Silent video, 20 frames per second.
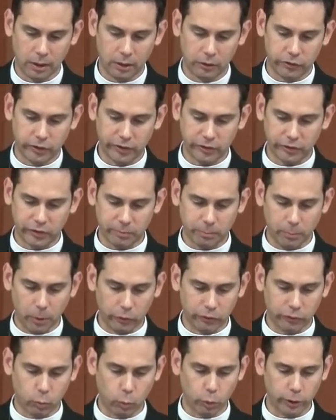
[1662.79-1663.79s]
Just as
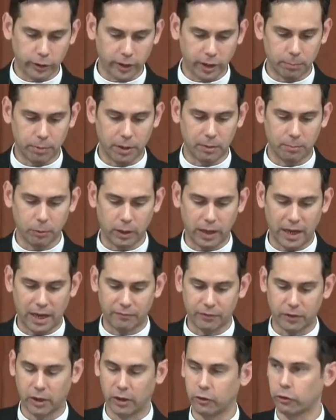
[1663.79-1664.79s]
most working people have
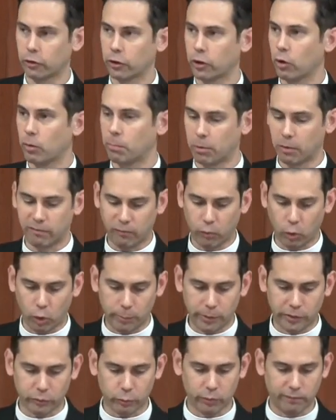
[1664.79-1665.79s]
to undergo a
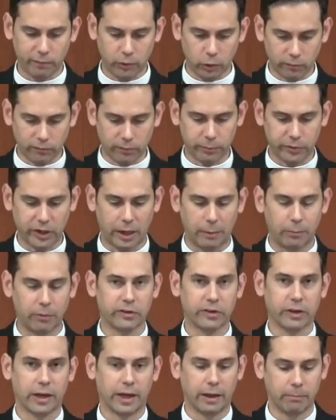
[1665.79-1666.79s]
performance review from time to
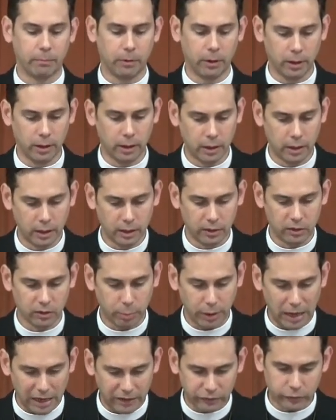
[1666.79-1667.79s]
time, the
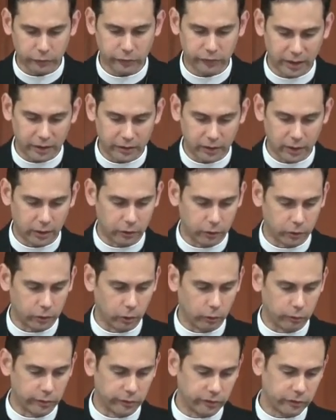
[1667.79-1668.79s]
pastors had to
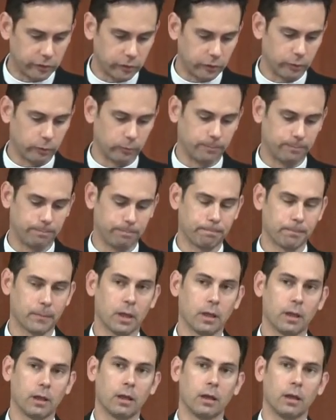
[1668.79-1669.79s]
undergo this too.
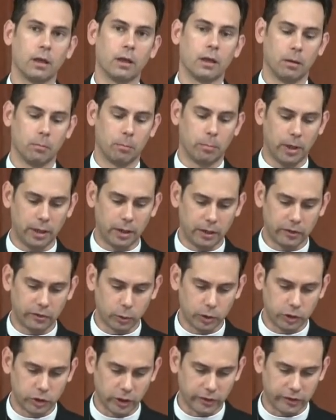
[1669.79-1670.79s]
But as
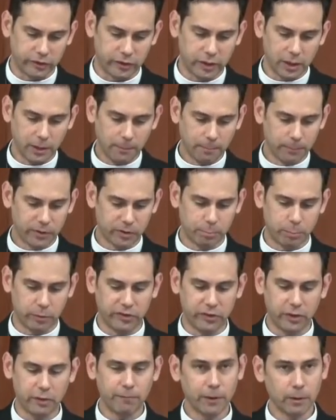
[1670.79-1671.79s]
we shall see,
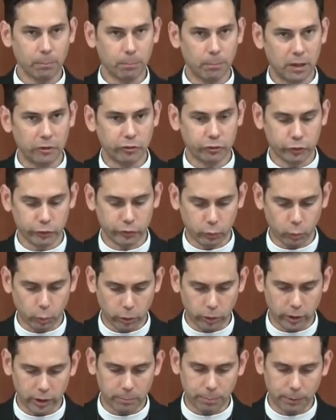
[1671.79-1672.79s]
specific measures
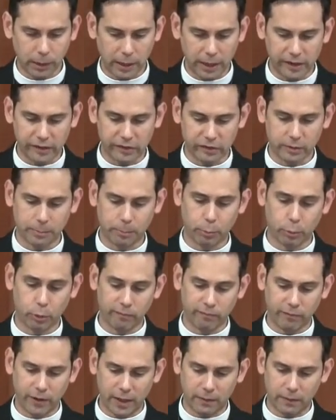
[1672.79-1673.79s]
were in place to
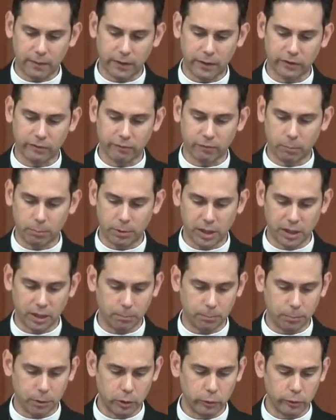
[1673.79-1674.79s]
prevent this from being
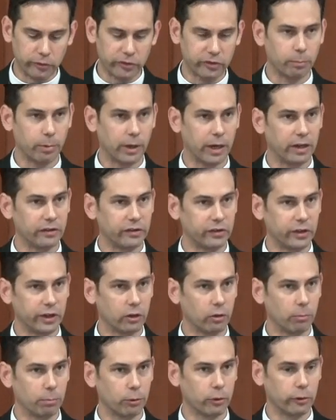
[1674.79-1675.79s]
abused by a
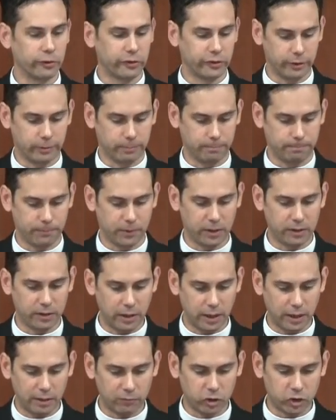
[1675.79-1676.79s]
single person. They
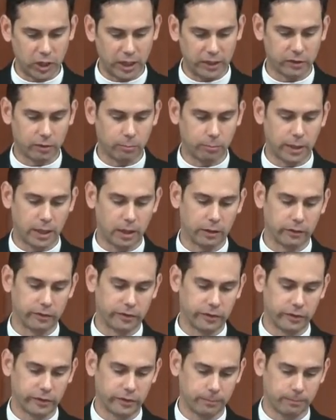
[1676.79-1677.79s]
did have checks and
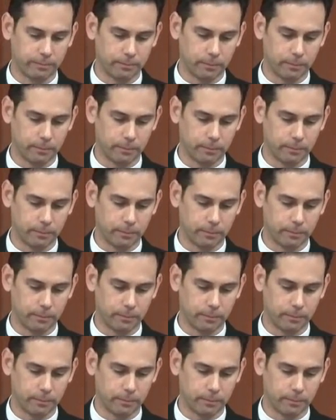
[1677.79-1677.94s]
balances.